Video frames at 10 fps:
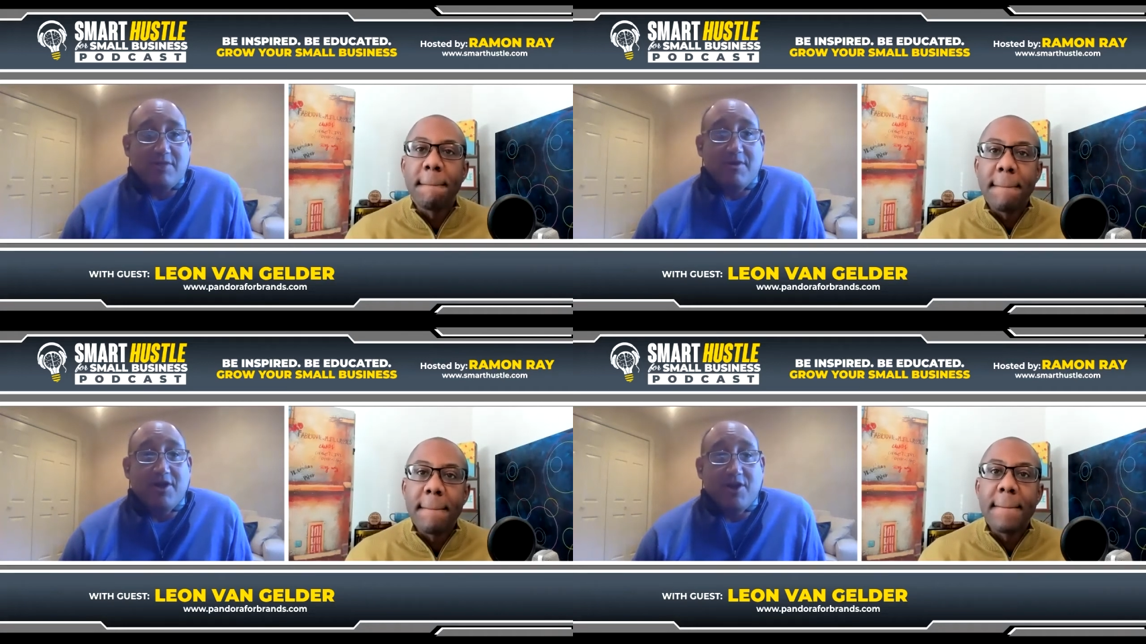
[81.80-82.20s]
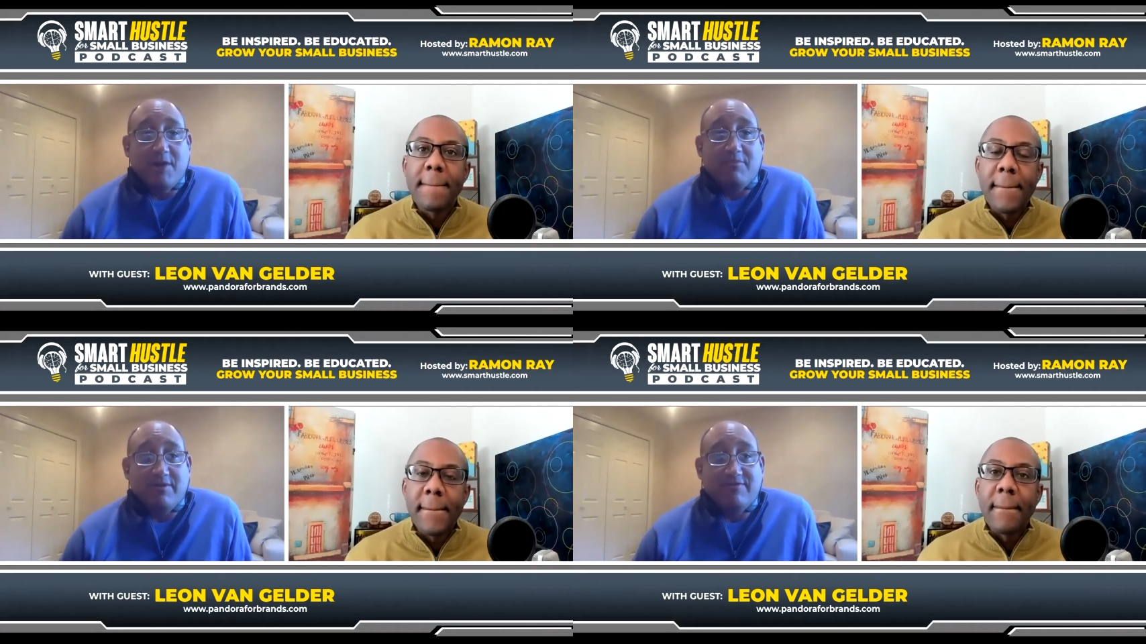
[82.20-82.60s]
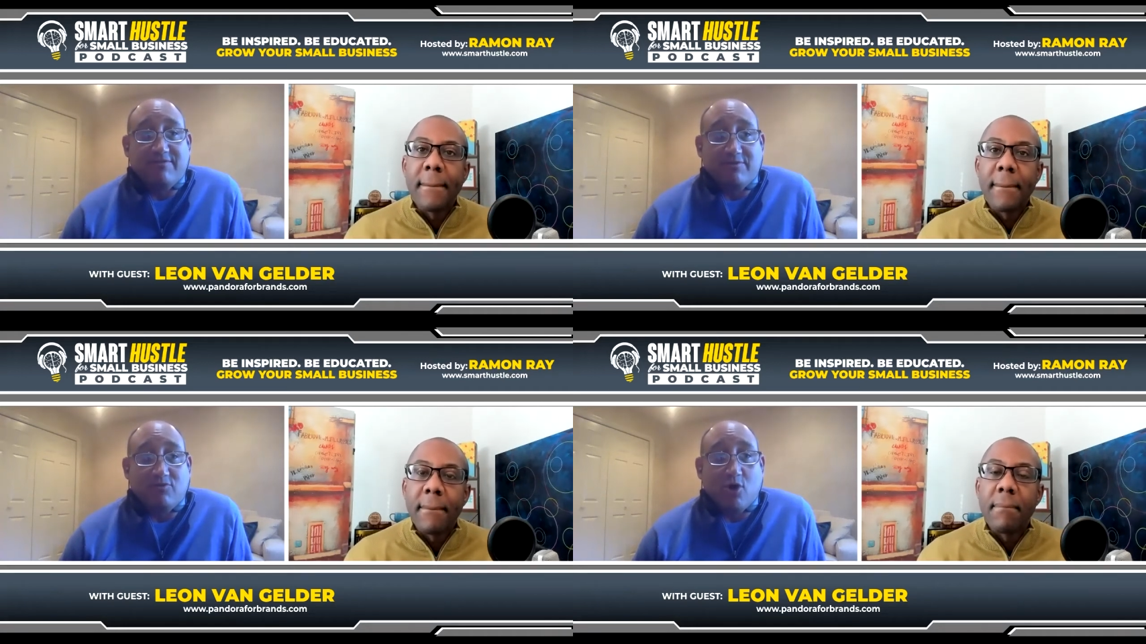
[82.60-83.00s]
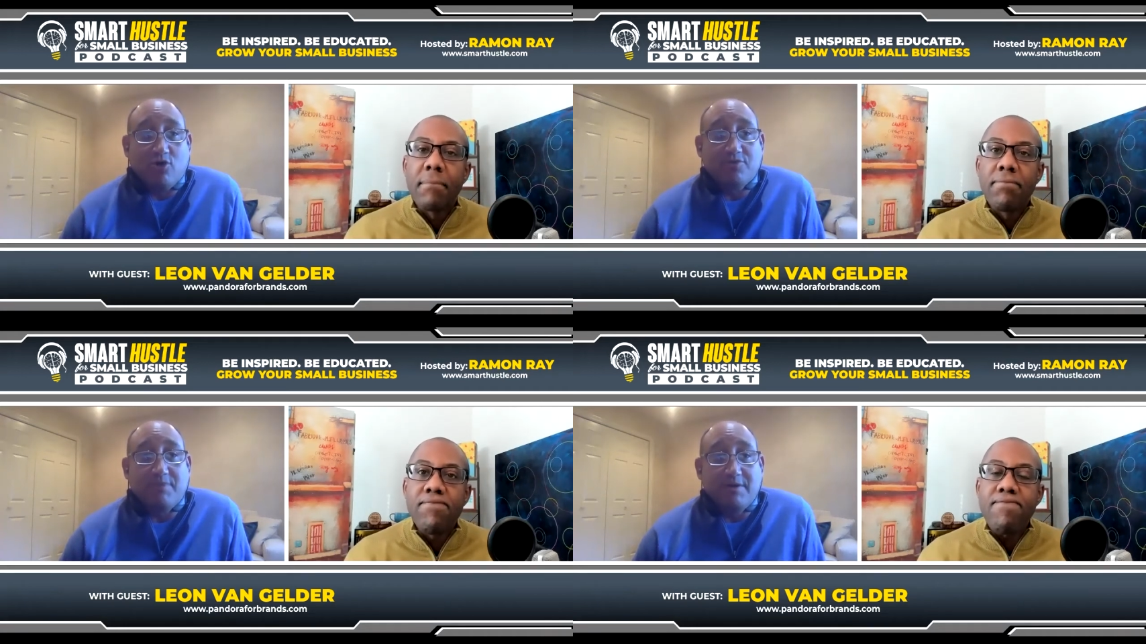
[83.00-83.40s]
Speaker 1: in a, in a, number of different
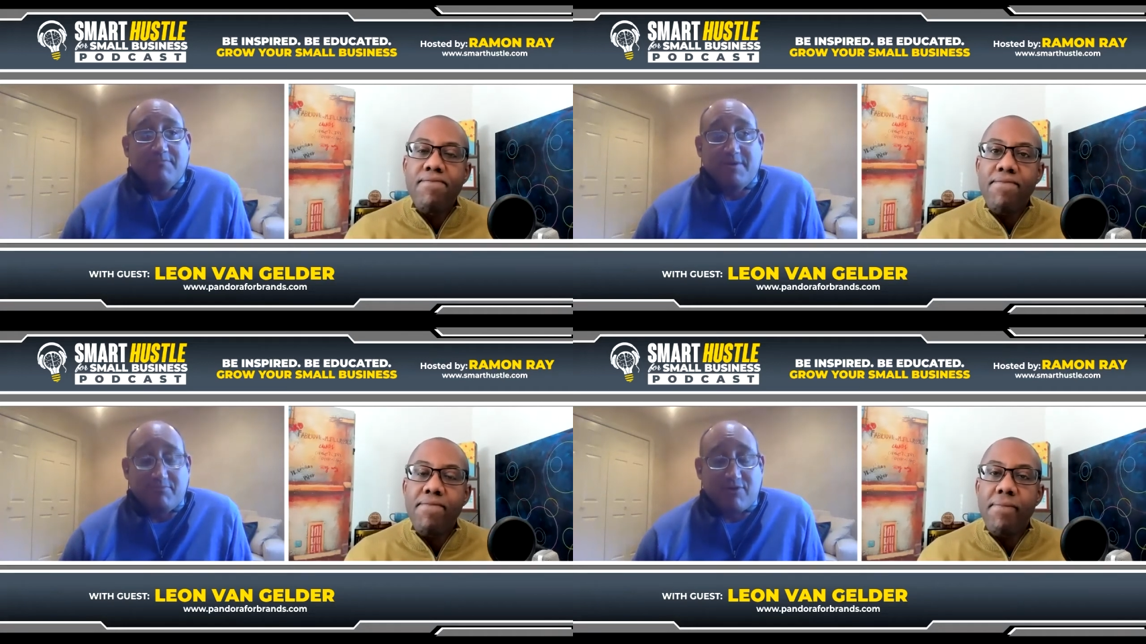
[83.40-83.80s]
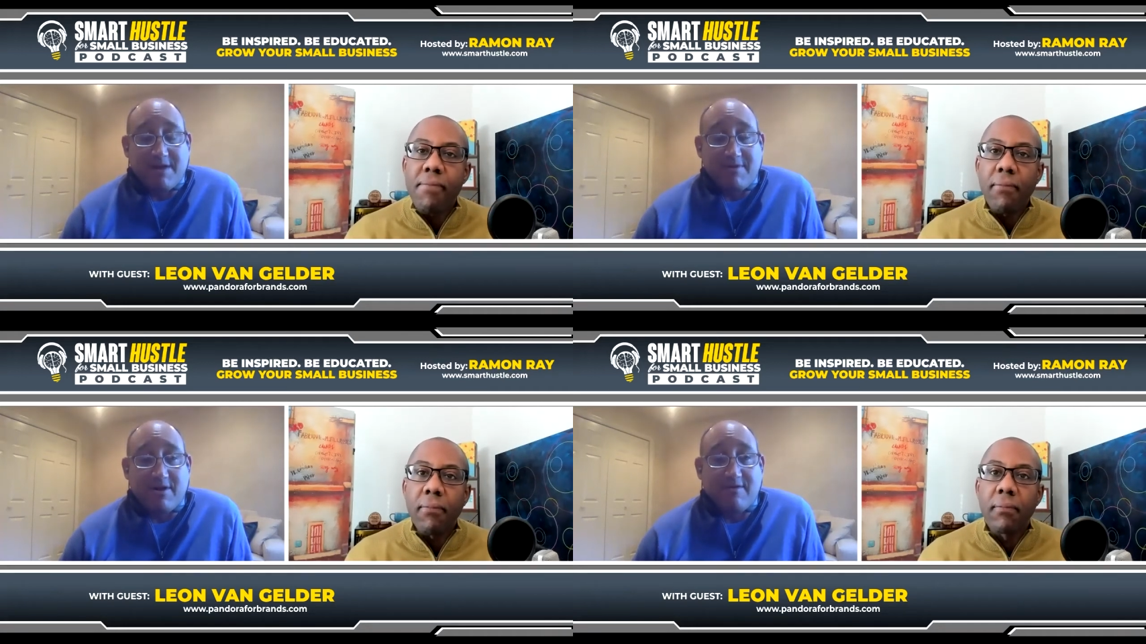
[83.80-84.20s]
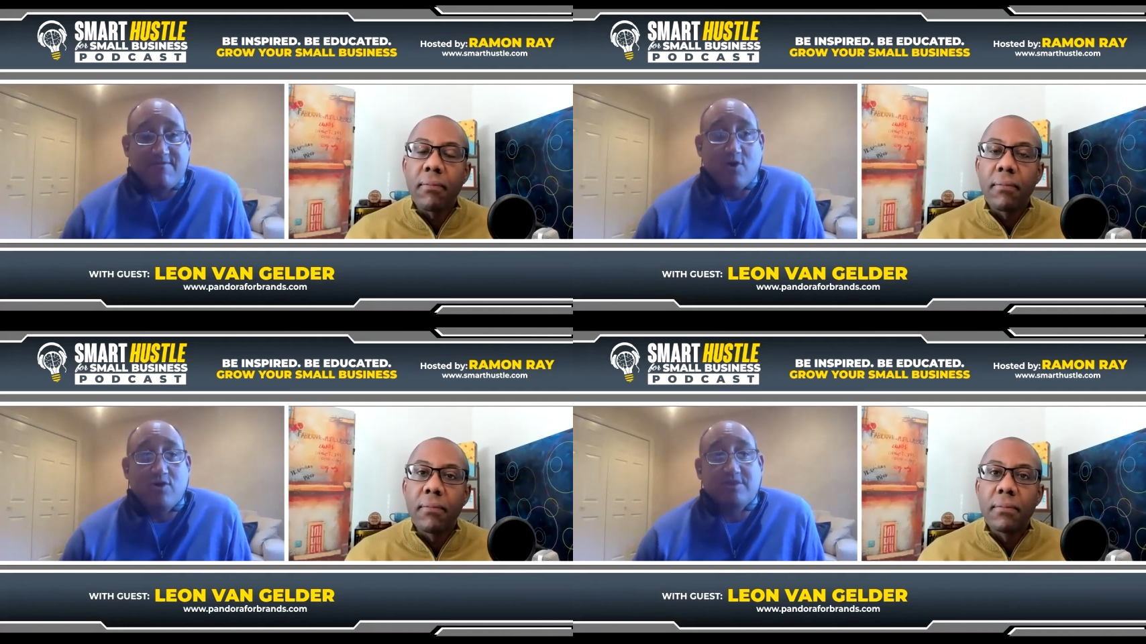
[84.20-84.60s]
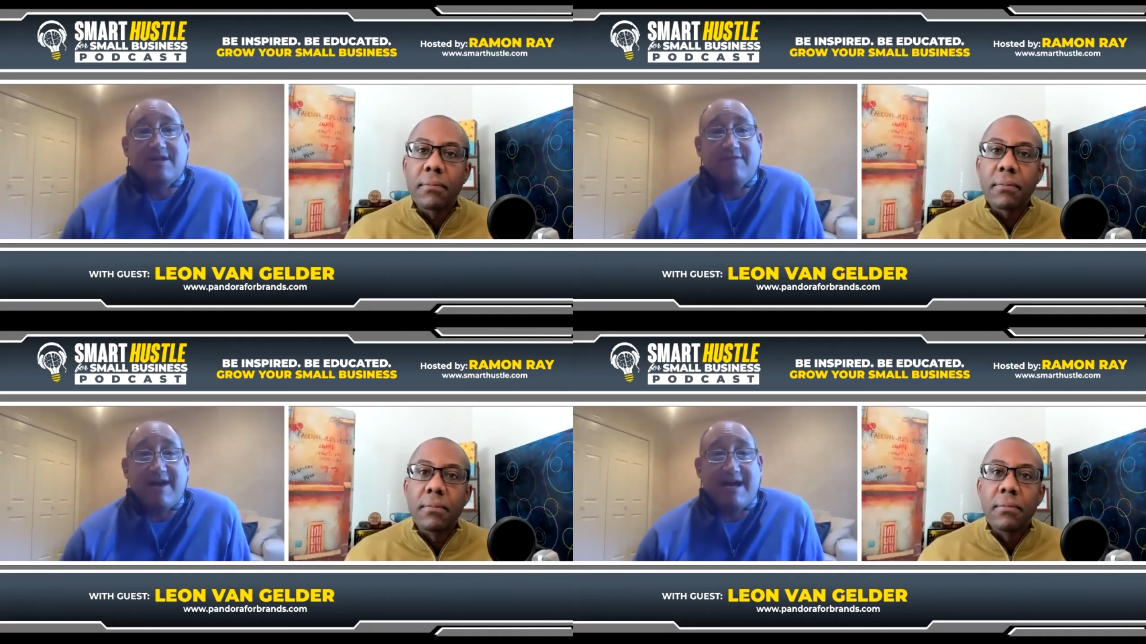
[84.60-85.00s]
roles, but the primary focus
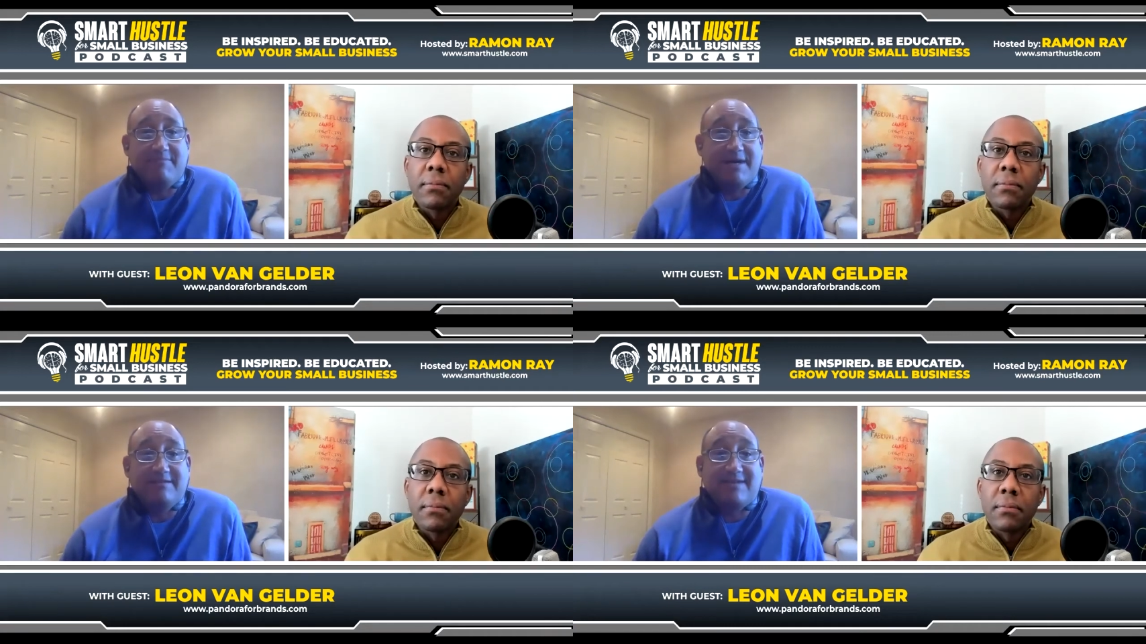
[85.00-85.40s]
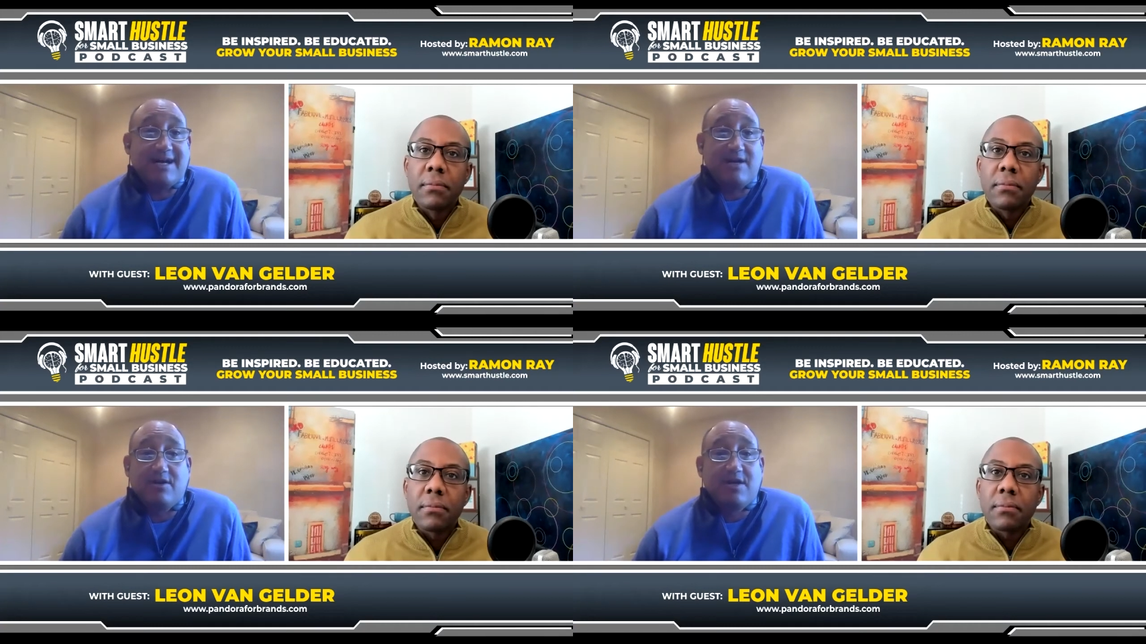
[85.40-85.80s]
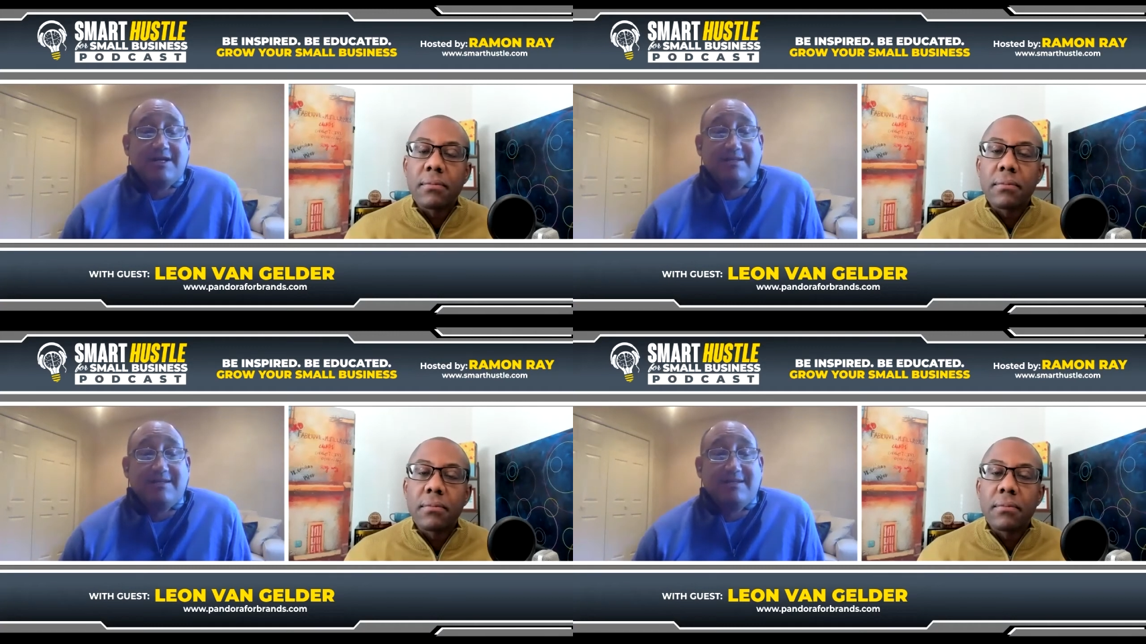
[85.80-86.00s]
I've had my entire